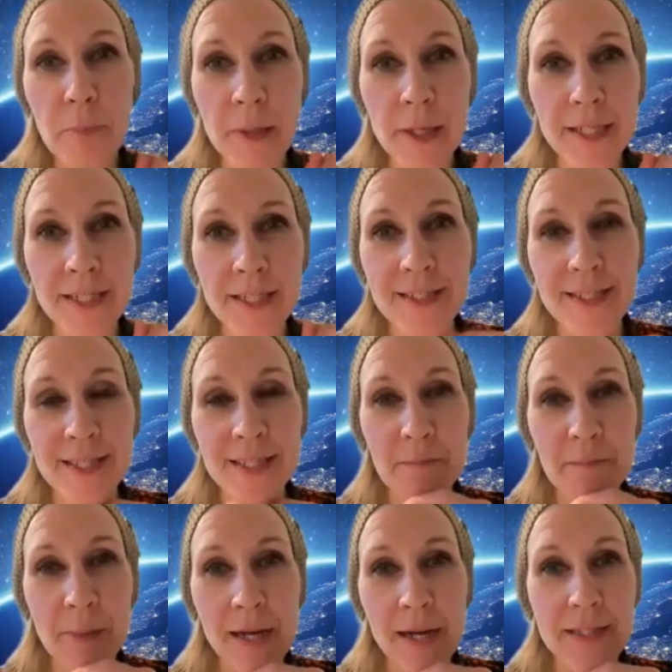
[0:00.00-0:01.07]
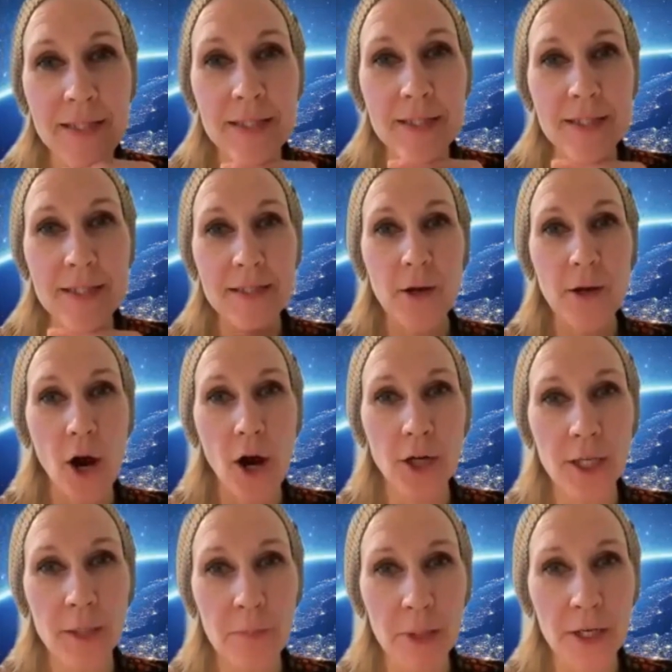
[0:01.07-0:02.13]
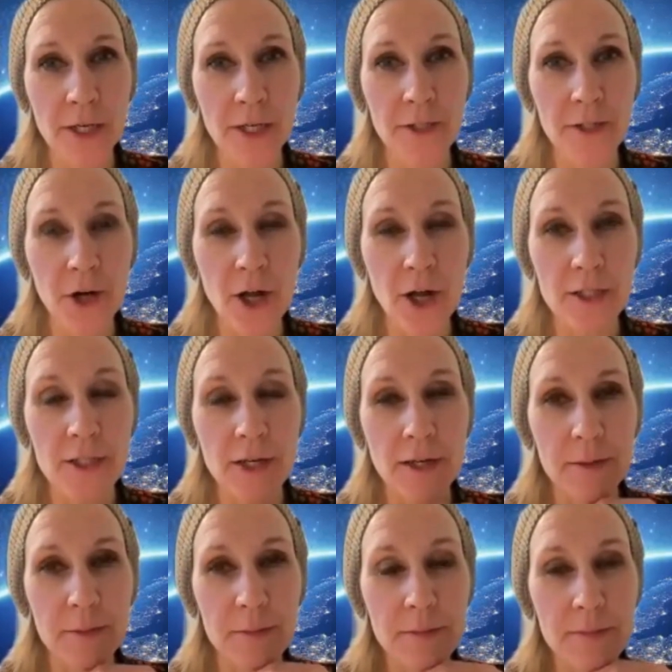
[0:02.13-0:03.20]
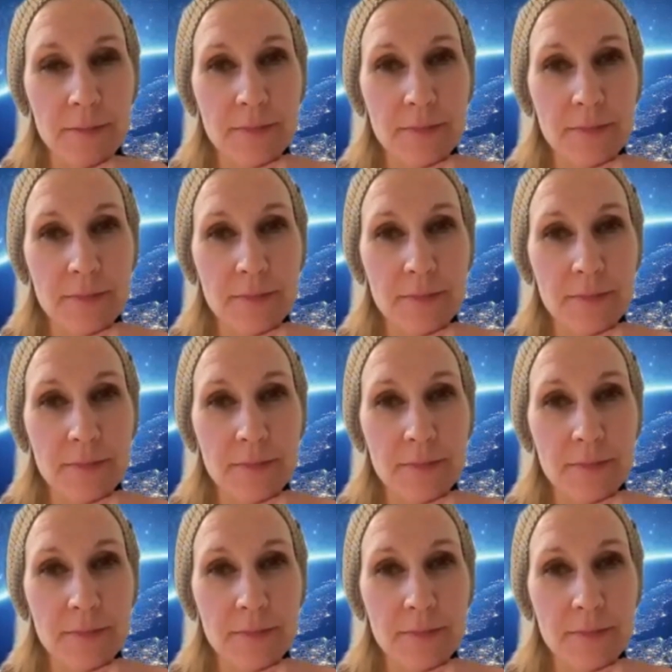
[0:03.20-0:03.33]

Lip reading: opinion, is the best hockey player all time?